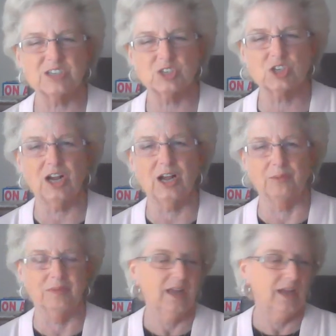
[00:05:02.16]
a
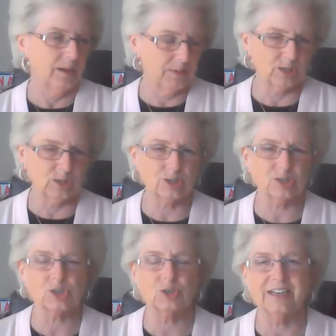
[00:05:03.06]
job. I'm a little
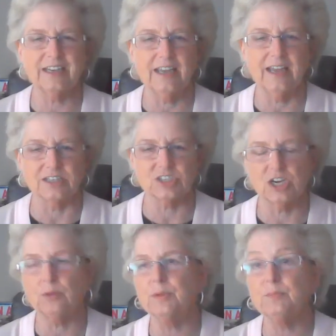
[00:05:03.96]
short of cash.
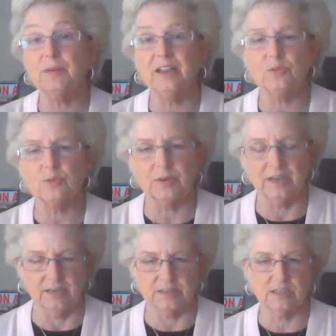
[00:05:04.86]
Help me pay the
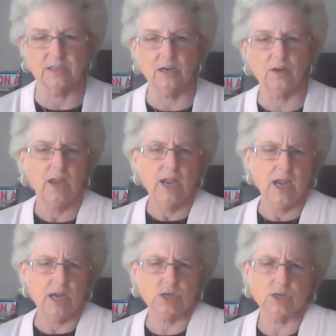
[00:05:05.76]
rent,
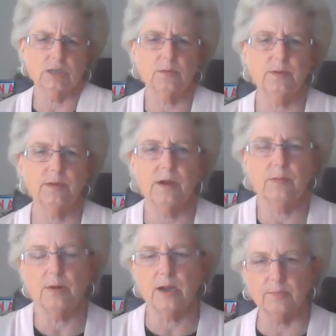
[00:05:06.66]
and you're going to be my
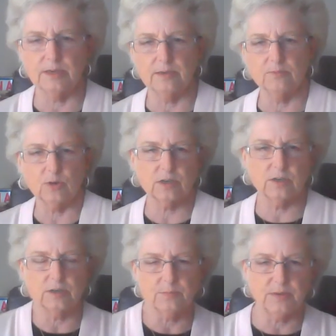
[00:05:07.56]
mama, and we're
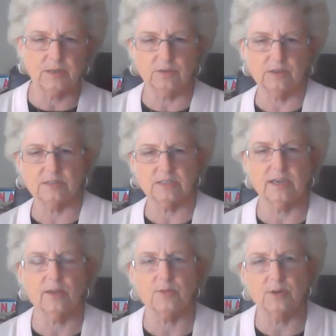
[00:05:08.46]
going to be good
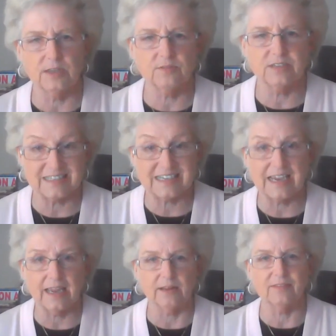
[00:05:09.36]
together in this
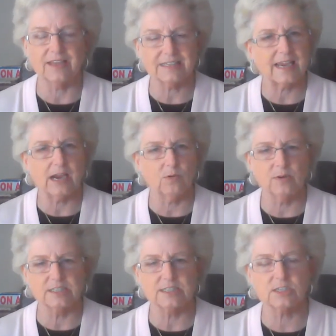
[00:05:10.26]
gang. That's how
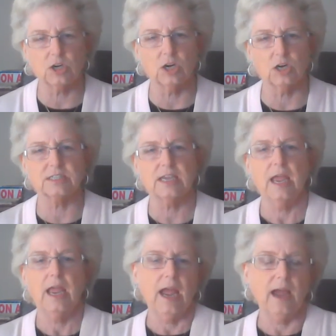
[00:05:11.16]
it starts.
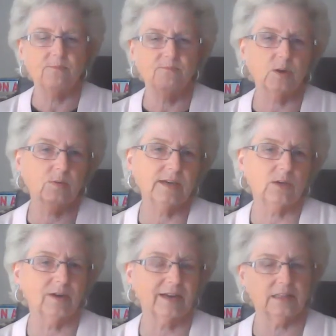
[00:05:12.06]
And very
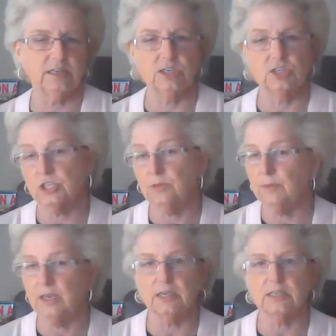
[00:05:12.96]
quickly, she
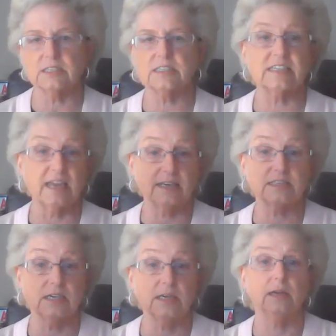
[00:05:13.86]
may get
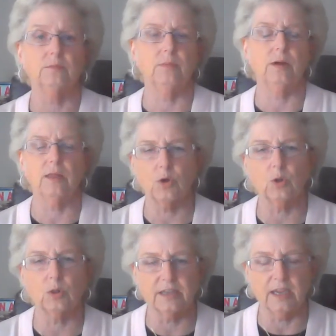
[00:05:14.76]
sexed in by the
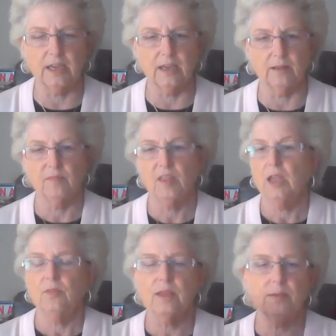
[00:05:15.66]
whole gang.
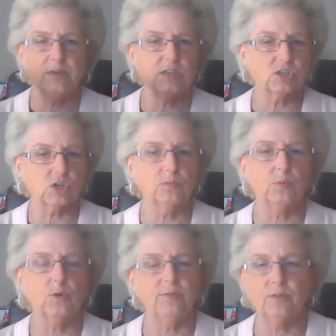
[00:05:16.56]
That means her
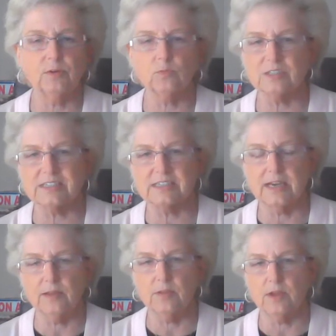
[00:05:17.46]
boyfriend will
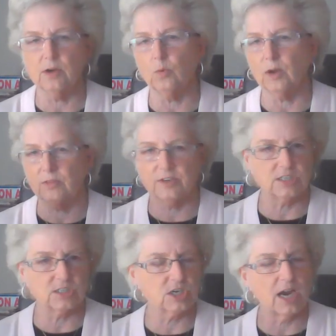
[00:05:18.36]
stand there while the
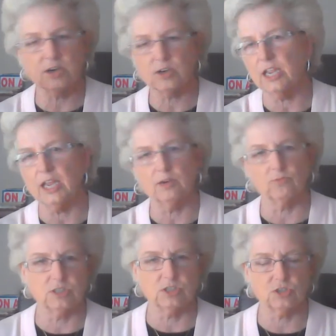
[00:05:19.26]
entire gang
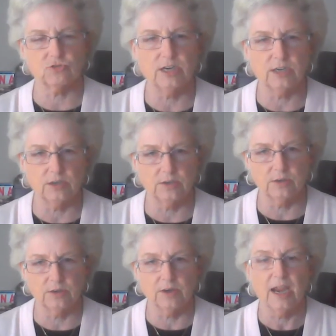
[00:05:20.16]
runs a train on
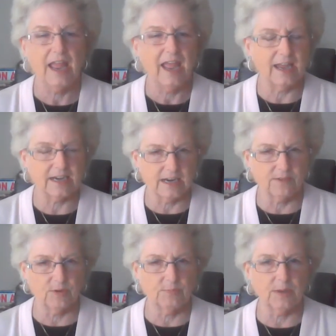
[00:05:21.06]
her and
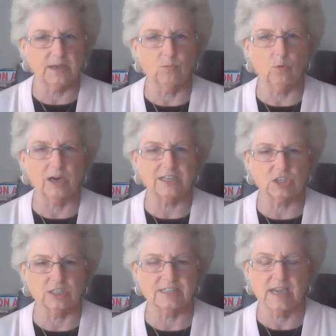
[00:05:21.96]
everybody
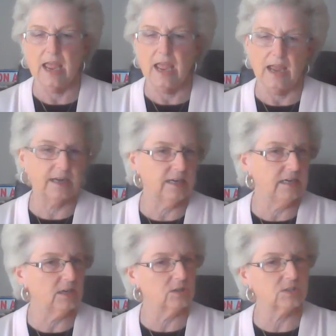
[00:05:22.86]
watches. And
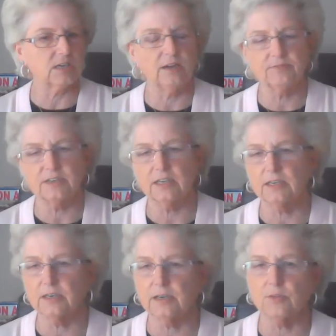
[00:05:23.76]
he goes off to
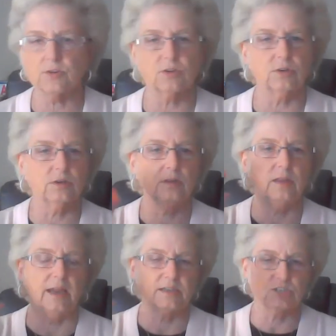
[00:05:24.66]
get another girl,
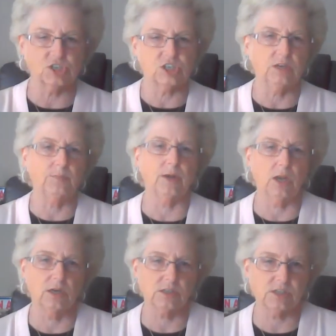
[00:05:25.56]
and she
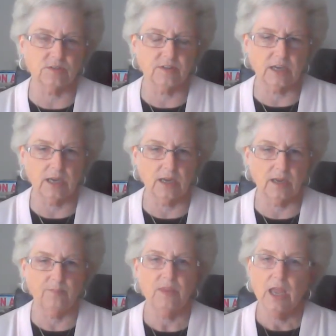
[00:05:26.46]
belongs to the
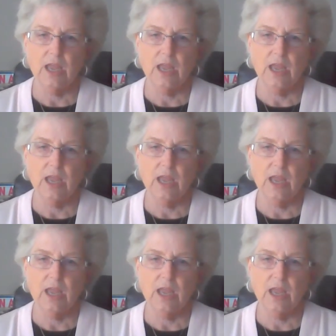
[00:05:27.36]
gang.